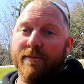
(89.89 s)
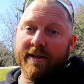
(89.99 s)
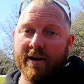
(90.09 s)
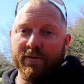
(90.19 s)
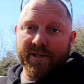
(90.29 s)
but
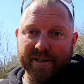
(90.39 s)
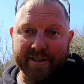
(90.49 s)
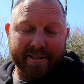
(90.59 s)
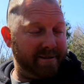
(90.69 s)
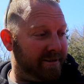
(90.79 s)
that was
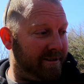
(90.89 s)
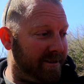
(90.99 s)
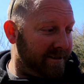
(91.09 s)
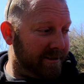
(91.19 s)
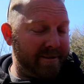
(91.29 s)
just
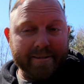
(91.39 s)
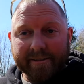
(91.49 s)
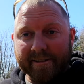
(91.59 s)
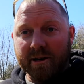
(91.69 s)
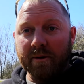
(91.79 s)

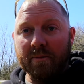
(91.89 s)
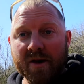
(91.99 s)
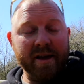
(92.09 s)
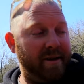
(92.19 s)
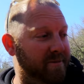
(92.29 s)
gonna be
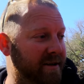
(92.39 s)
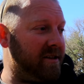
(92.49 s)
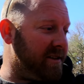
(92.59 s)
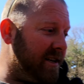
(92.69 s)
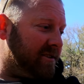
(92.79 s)
me.
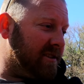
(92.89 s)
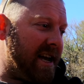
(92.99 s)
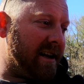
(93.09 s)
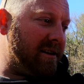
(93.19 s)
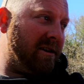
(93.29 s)
Now the kids are
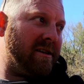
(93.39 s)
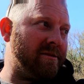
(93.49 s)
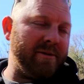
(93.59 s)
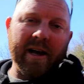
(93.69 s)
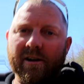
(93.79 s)
tagging
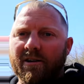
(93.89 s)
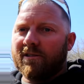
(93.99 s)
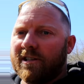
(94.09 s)
along. We got car